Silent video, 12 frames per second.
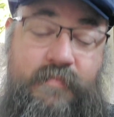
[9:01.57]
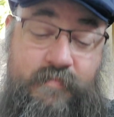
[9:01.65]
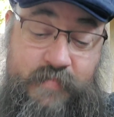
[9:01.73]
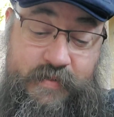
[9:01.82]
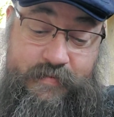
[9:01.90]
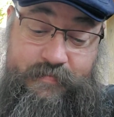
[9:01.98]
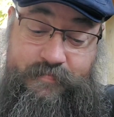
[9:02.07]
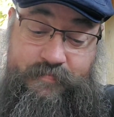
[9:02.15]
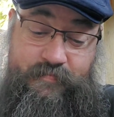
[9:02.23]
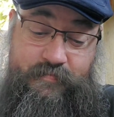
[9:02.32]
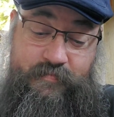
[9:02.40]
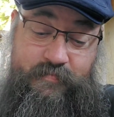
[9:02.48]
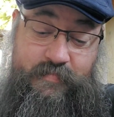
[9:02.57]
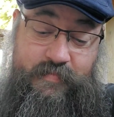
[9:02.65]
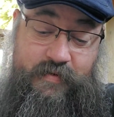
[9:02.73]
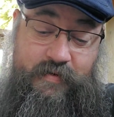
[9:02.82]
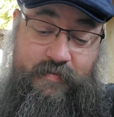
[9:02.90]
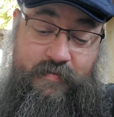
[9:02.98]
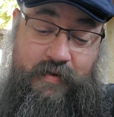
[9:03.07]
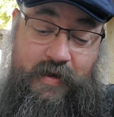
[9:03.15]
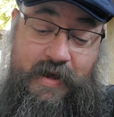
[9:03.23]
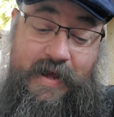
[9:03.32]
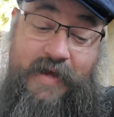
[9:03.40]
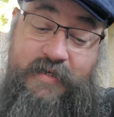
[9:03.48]
But
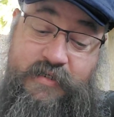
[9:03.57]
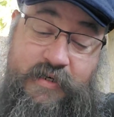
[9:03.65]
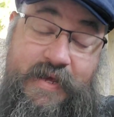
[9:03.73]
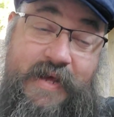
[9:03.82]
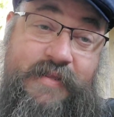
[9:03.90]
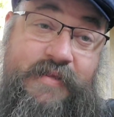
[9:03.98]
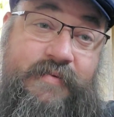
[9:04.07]
I actually had